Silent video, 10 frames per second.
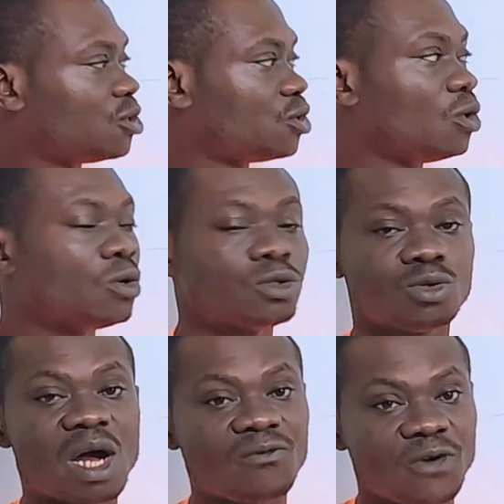So
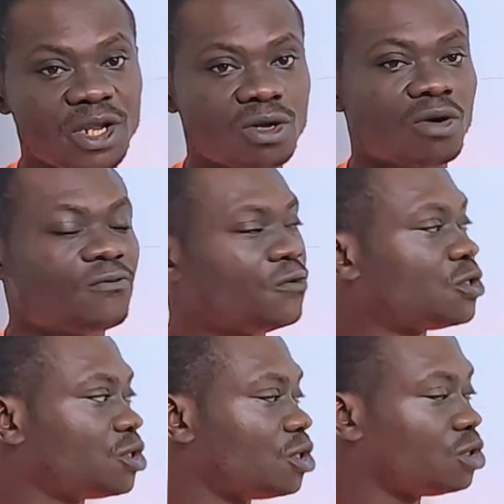to avoid
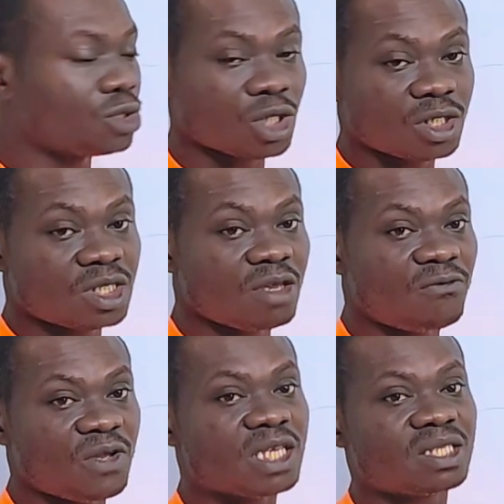confusion, you just
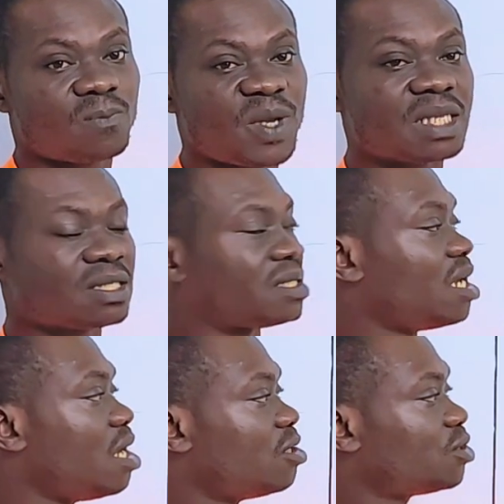give a space.